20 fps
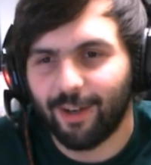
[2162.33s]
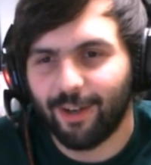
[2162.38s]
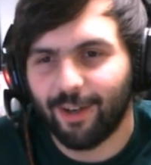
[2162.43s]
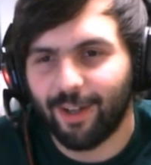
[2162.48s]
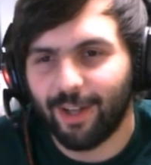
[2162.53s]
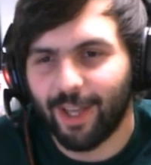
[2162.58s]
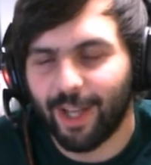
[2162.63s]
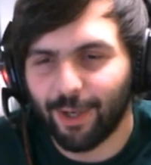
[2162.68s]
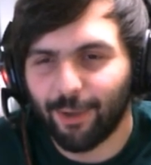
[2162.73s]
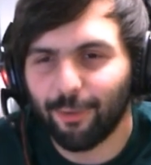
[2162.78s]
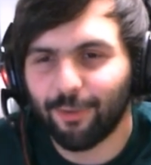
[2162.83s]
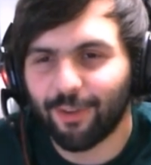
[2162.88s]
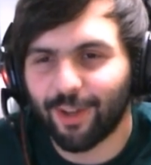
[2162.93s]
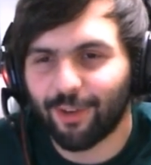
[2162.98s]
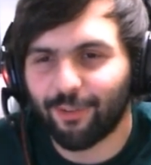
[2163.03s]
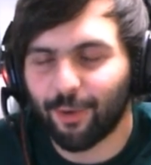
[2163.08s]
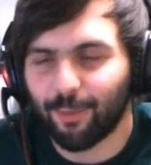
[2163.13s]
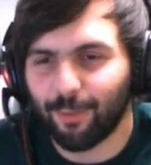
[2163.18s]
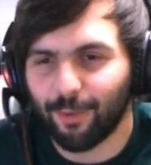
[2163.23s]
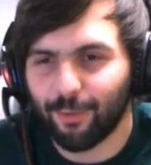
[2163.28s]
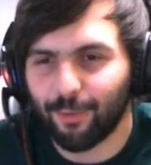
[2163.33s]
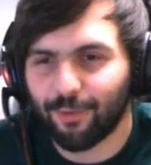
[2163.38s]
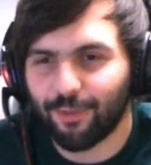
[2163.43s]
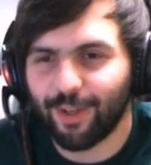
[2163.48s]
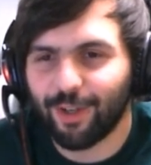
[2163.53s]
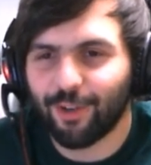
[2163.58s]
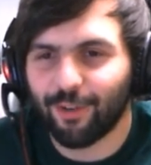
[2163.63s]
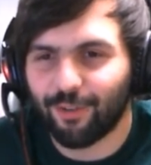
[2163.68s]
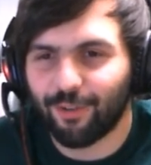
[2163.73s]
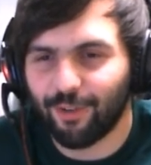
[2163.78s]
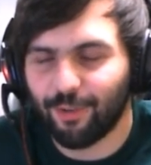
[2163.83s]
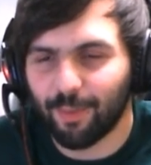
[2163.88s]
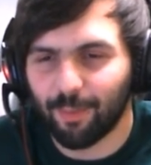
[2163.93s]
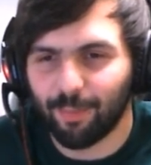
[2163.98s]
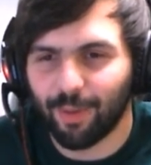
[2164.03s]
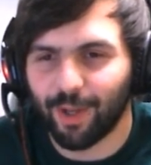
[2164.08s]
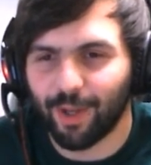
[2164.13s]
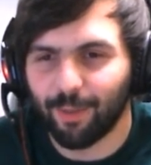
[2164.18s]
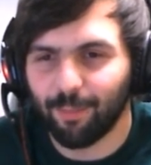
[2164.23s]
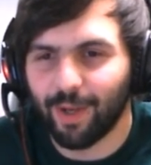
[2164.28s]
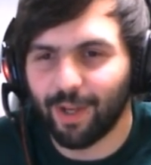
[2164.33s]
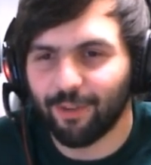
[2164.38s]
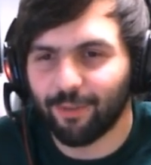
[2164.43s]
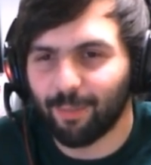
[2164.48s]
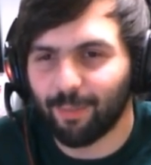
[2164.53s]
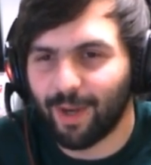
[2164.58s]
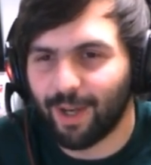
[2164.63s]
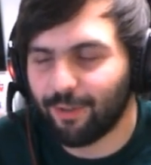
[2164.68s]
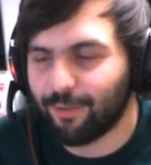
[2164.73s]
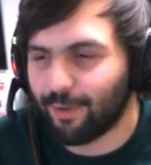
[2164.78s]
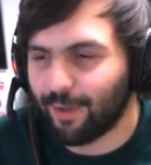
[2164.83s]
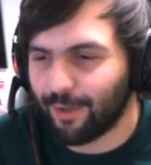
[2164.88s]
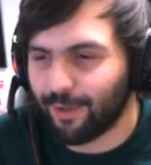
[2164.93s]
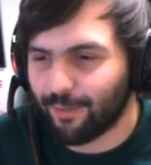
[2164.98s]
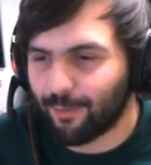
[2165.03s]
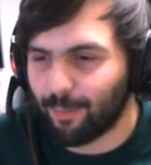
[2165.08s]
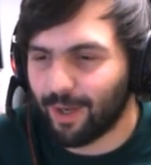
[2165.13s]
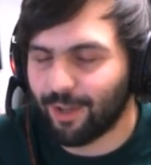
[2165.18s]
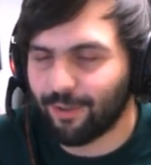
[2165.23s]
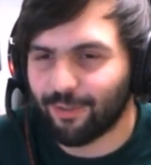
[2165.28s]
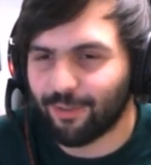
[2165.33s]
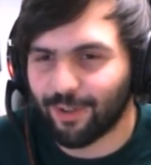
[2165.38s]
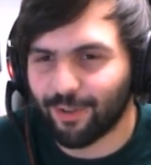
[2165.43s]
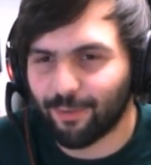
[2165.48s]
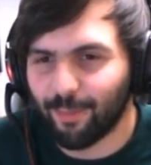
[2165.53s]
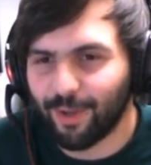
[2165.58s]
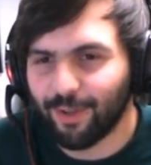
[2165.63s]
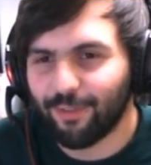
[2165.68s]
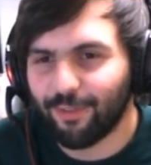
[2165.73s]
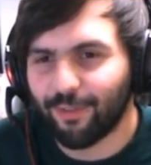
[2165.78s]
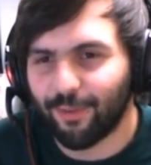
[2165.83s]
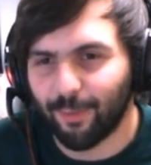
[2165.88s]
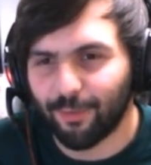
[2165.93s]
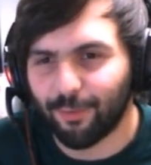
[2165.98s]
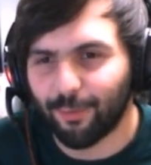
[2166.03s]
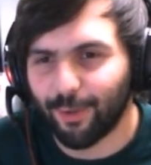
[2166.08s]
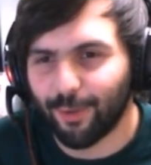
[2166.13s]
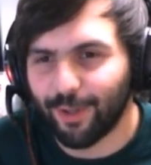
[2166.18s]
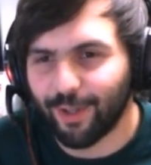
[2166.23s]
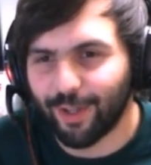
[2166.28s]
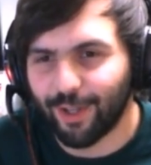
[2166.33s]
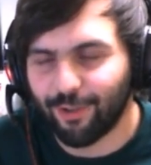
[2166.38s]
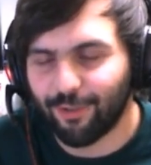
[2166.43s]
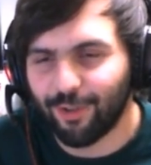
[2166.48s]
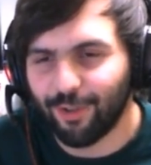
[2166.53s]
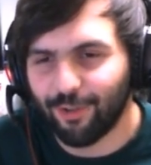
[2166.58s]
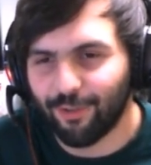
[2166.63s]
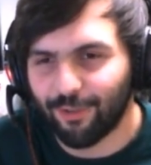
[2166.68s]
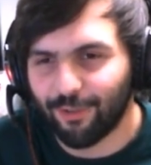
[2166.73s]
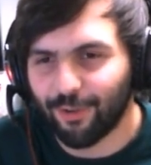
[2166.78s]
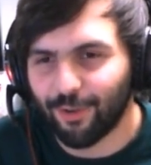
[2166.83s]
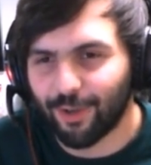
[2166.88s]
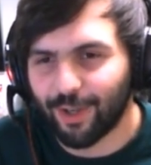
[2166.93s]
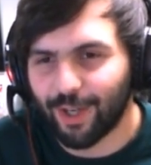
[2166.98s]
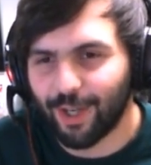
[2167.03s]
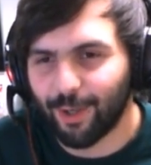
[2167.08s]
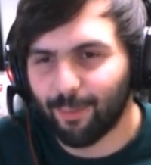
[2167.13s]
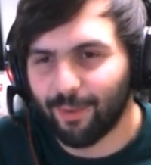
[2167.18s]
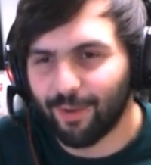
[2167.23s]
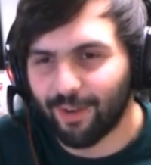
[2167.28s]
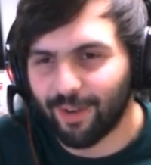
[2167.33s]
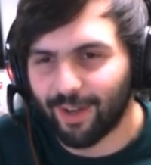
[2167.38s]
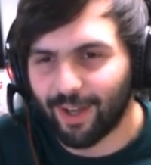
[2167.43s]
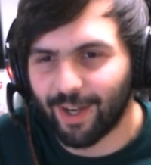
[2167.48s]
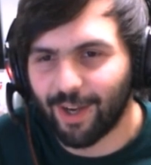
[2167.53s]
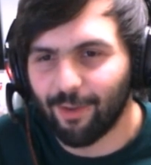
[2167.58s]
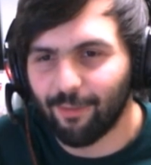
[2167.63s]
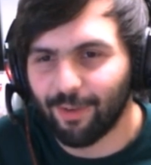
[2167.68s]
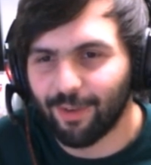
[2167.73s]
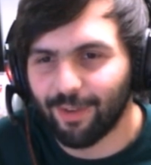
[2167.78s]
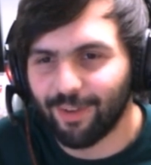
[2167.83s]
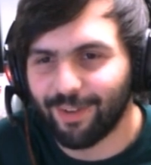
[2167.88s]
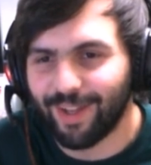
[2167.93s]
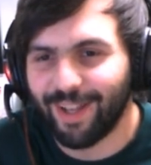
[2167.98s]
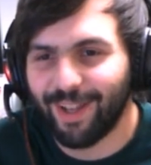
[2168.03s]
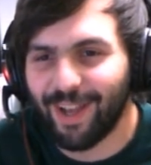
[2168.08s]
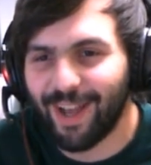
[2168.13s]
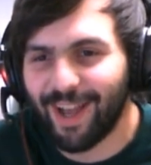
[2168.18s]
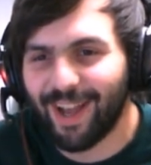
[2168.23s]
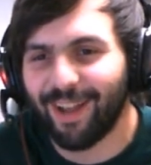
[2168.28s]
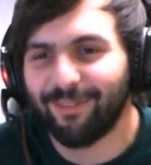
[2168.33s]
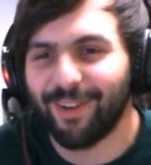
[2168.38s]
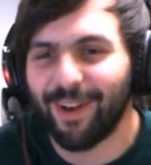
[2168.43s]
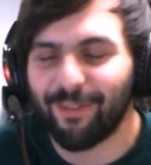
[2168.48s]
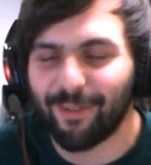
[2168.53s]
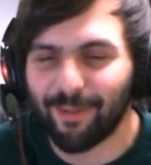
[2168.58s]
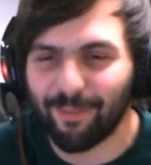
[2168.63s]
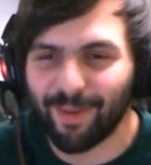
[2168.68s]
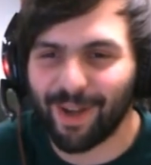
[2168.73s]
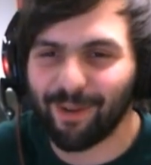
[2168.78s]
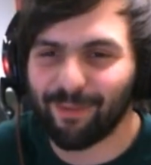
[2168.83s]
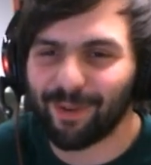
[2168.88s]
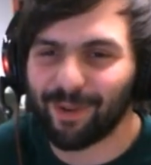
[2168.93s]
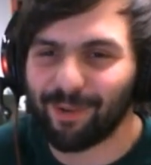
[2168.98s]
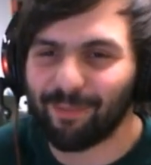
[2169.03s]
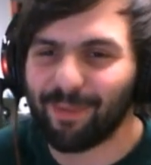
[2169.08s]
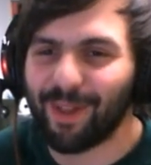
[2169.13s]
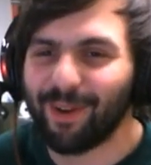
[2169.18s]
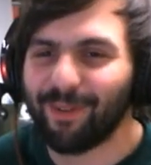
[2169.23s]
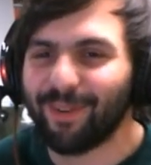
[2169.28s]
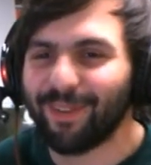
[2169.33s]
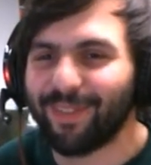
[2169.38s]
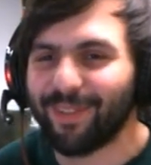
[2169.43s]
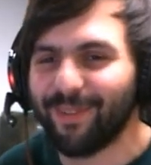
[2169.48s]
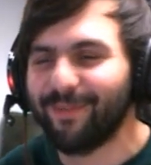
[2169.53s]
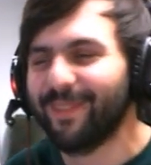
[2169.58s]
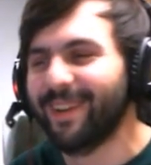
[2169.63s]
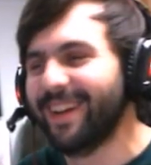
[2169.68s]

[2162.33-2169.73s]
And I use that term loosely because she's been playing Baze Maz for like the past 6 months, so it's really like she just took him and I haven't, I've never been able to play with him.